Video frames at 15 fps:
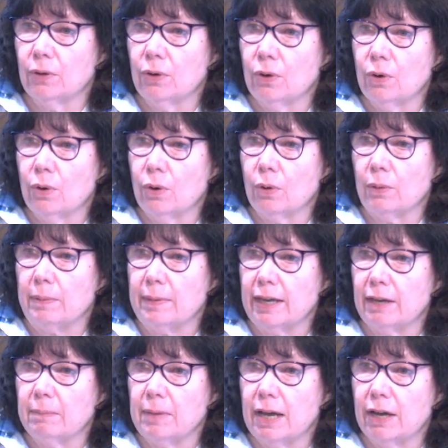Or we make
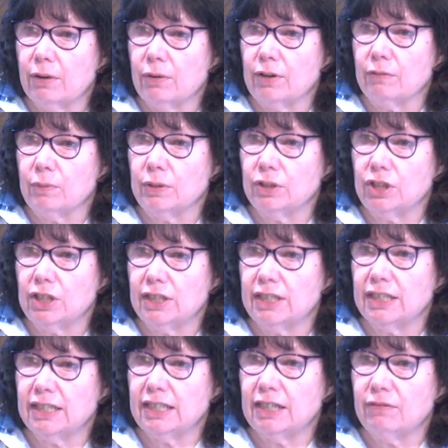a mockery of what
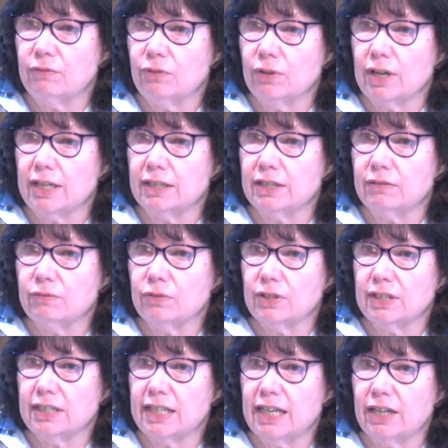Jesus did for us for the
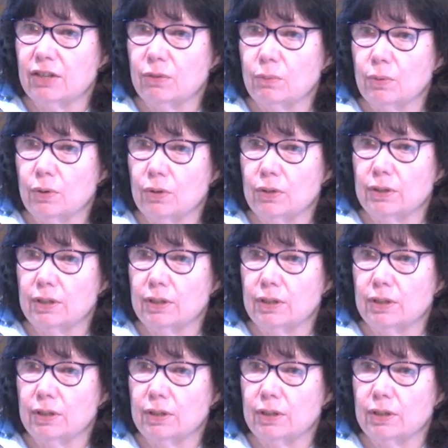sake of the world.